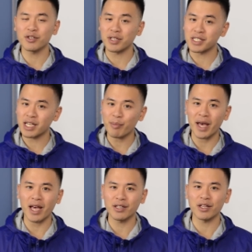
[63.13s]
you can skip
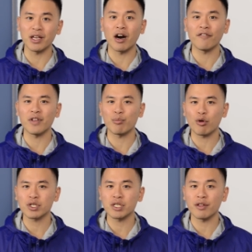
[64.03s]
ahead to the on-feet
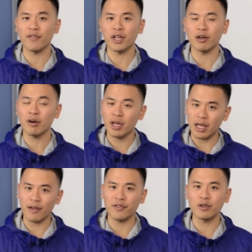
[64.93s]
portion of the video
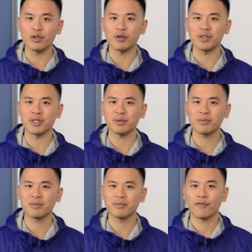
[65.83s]
if you choose to.
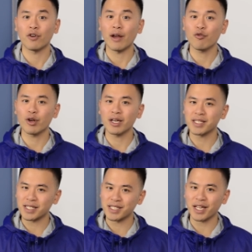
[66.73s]
For everyone else
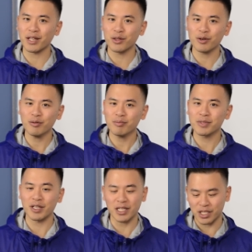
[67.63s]
that's sticking through,
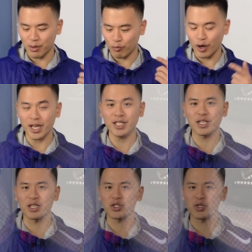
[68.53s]
so let's jump right into
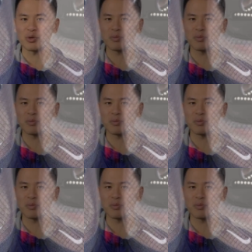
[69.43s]
the shoe.